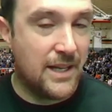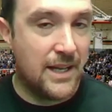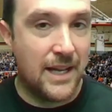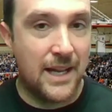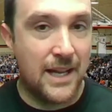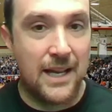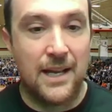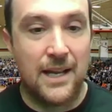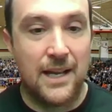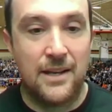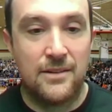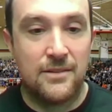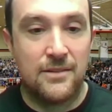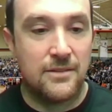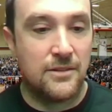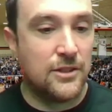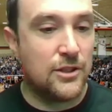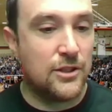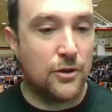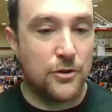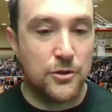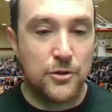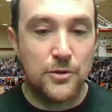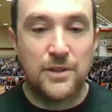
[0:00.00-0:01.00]
And,
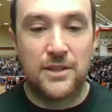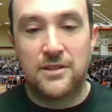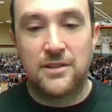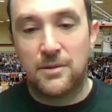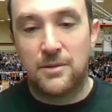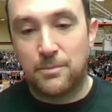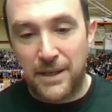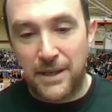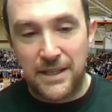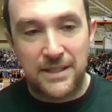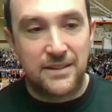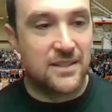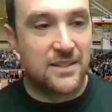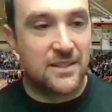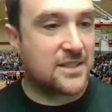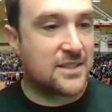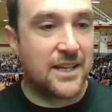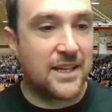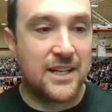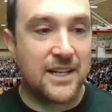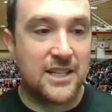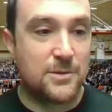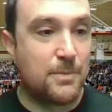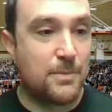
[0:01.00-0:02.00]
you know, you can debate the
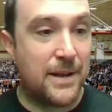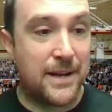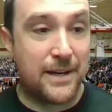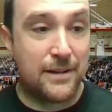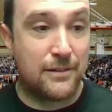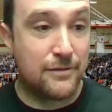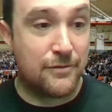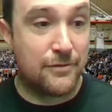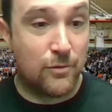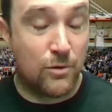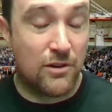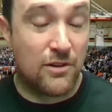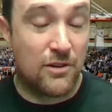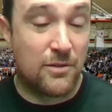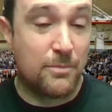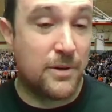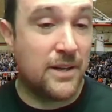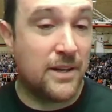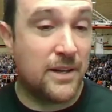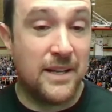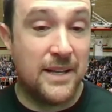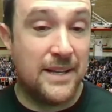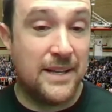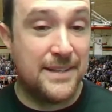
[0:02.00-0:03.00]
science back and forth,
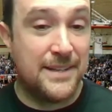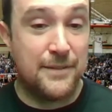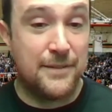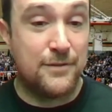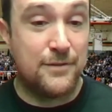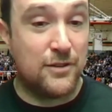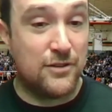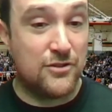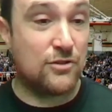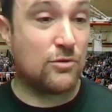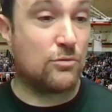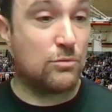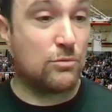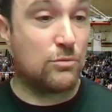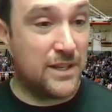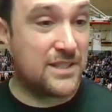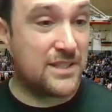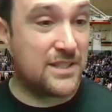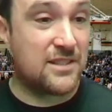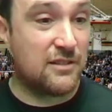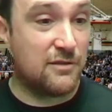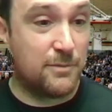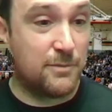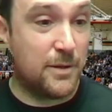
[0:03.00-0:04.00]
but if there's a
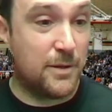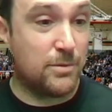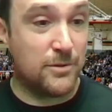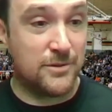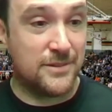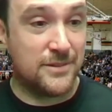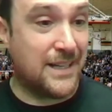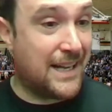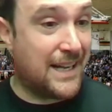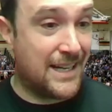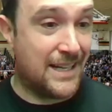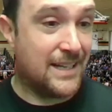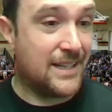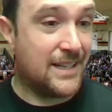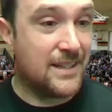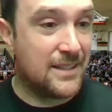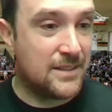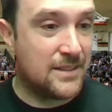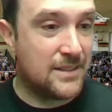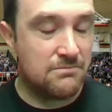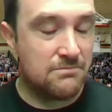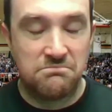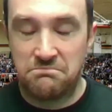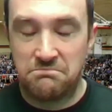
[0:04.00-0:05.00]
risk of people dying,
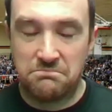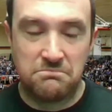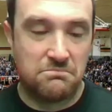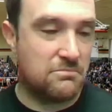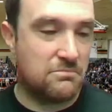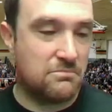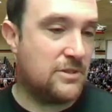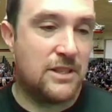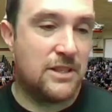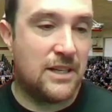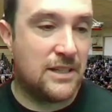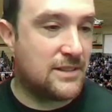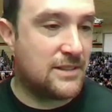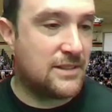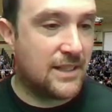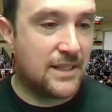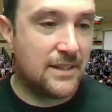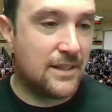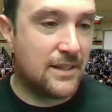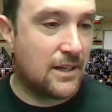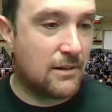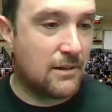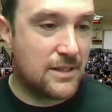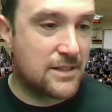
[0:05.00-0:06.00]
they're not
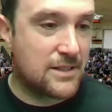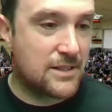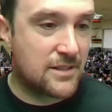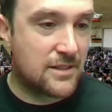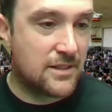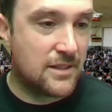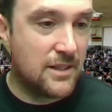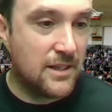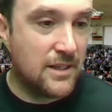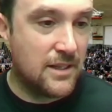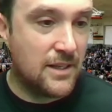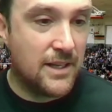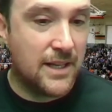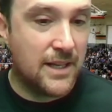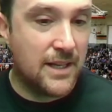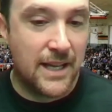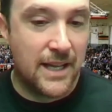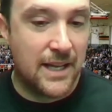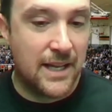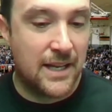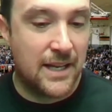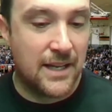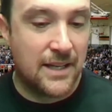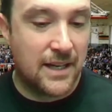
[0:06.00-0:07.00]
taking that risk.
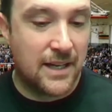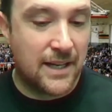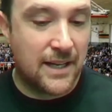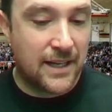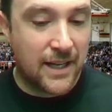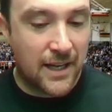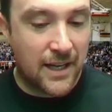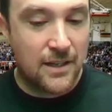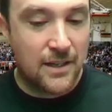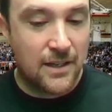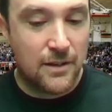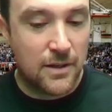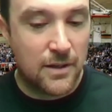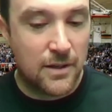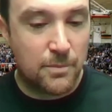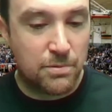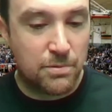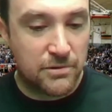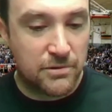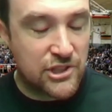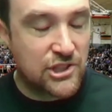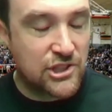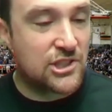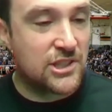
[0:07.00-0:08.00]
And I kind of
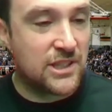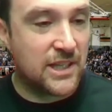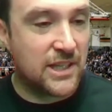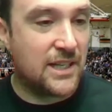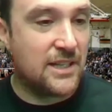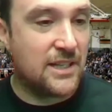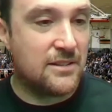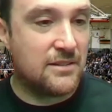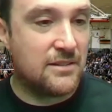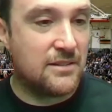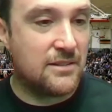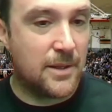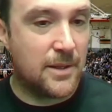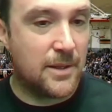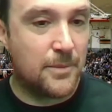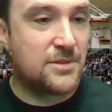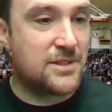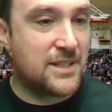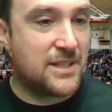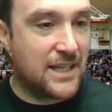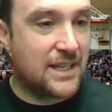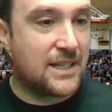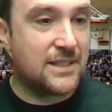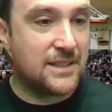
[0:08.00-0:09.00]
appreciate them
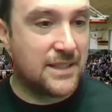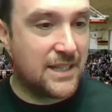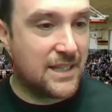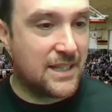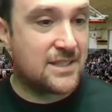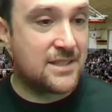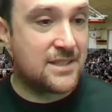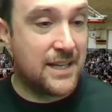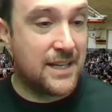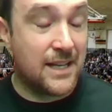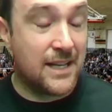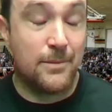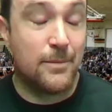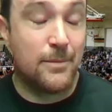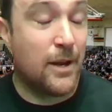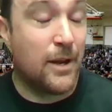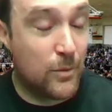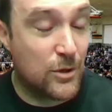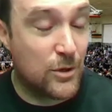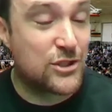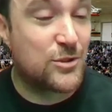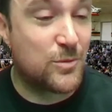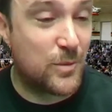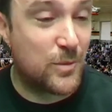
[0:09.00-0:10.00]
taking that stand. I mean, I
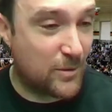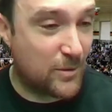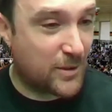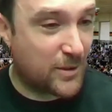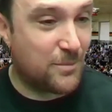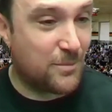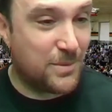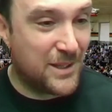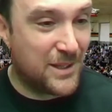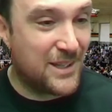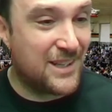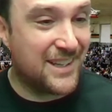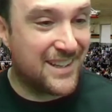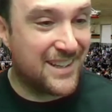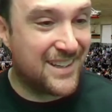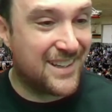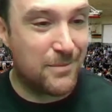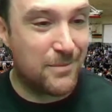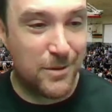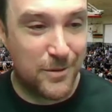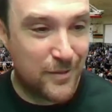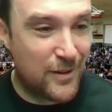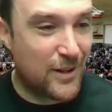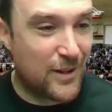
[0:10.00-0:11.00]
wish we were competing.
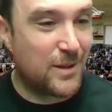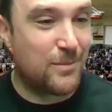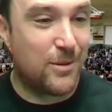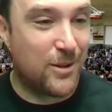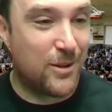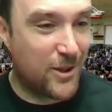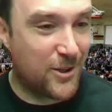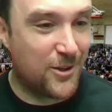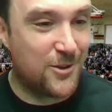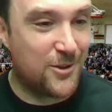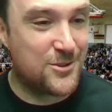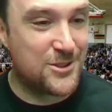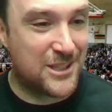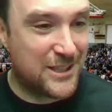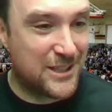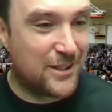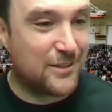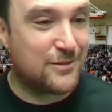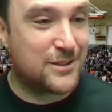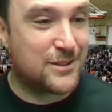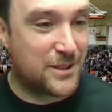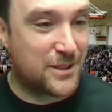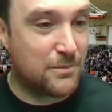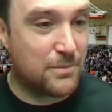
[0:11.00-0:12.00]
I'm a volleyball coach. I
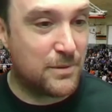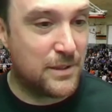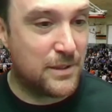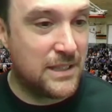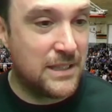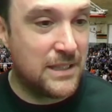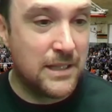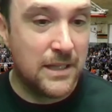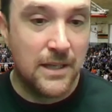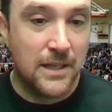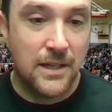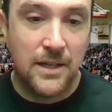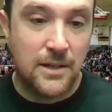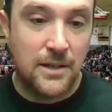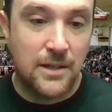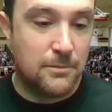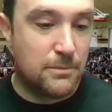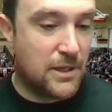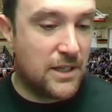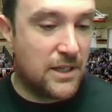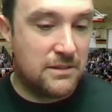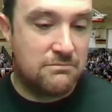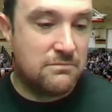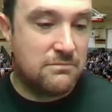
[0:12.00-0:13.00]
love to compete,
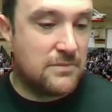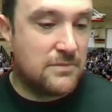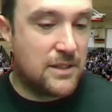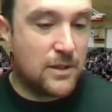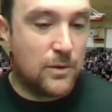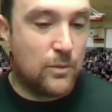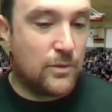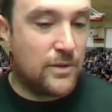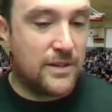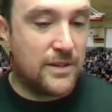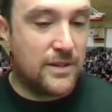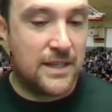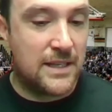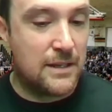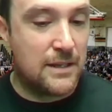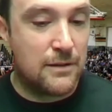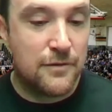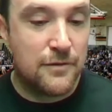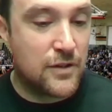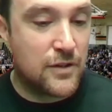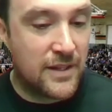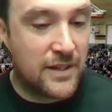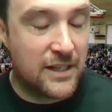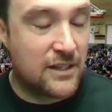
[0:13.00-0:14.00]
but it, they didn't
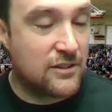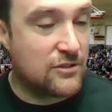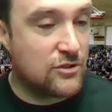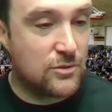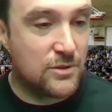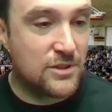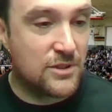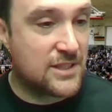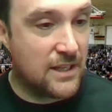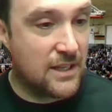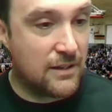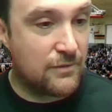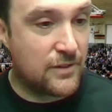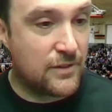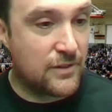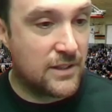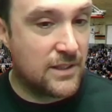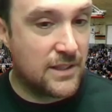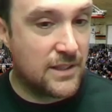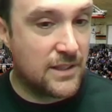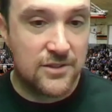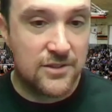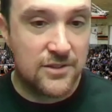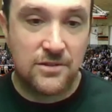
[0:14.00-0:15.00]
feel they could do it
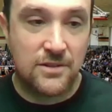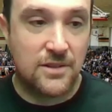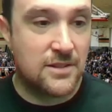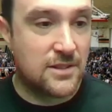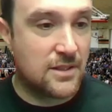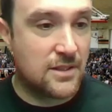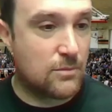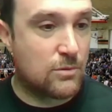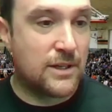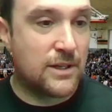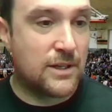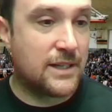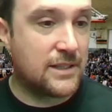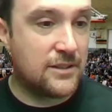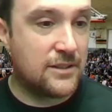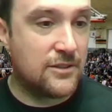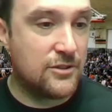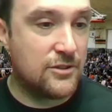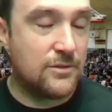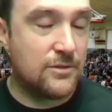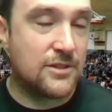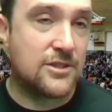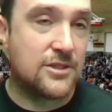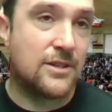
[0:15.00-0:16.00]
safely, and so they said we're not going
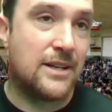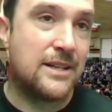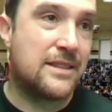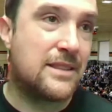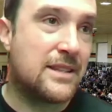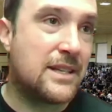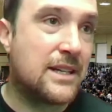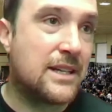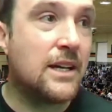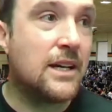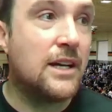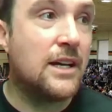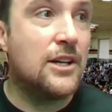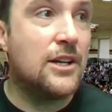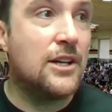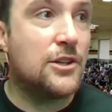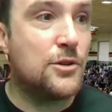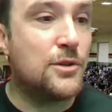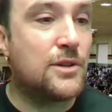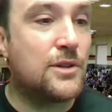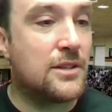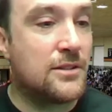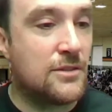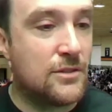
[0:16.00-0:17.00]
to do it. So I think
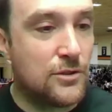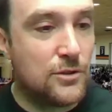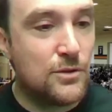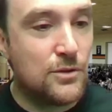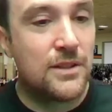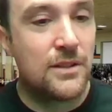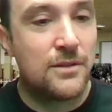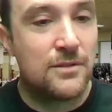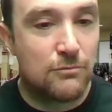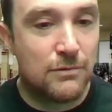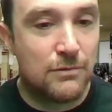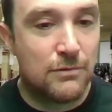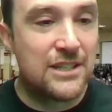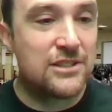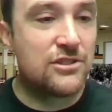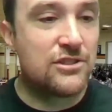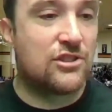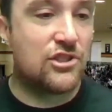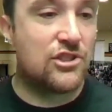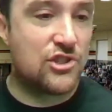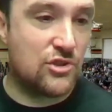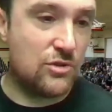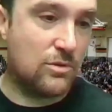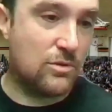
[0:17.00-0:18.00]
you can you can rest
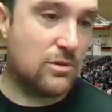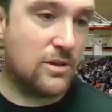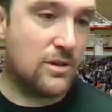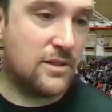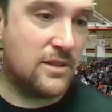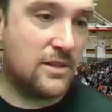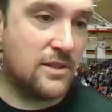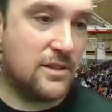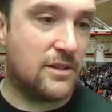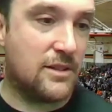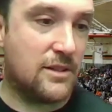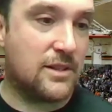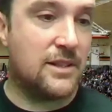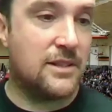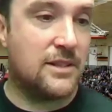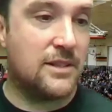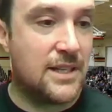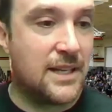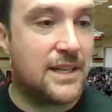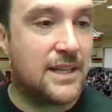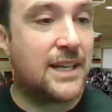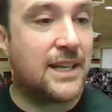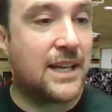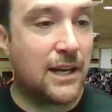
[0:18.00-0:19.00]
assured they're going to
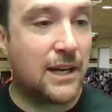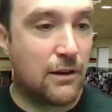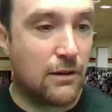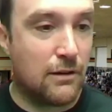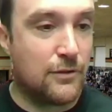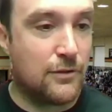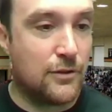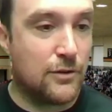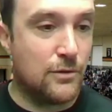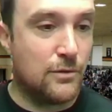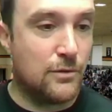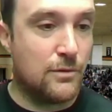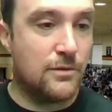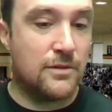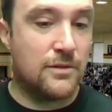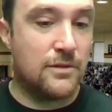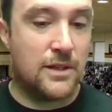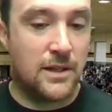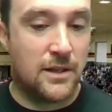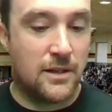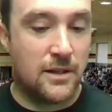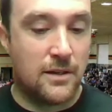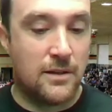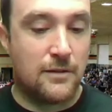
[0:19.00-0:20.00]
take care of you
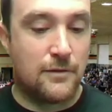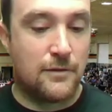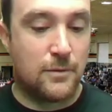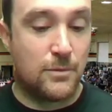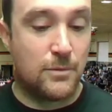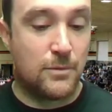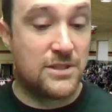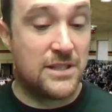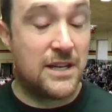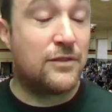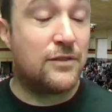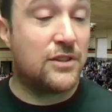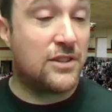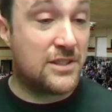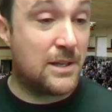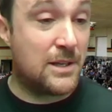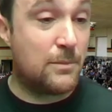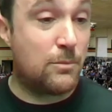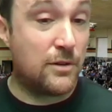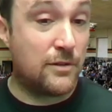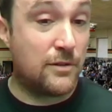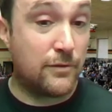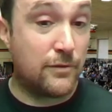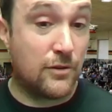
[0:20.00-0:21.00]
uh, from a safety
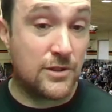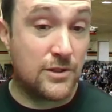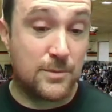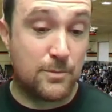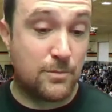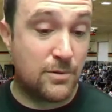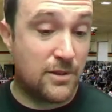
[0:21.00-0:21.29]
standpoint first.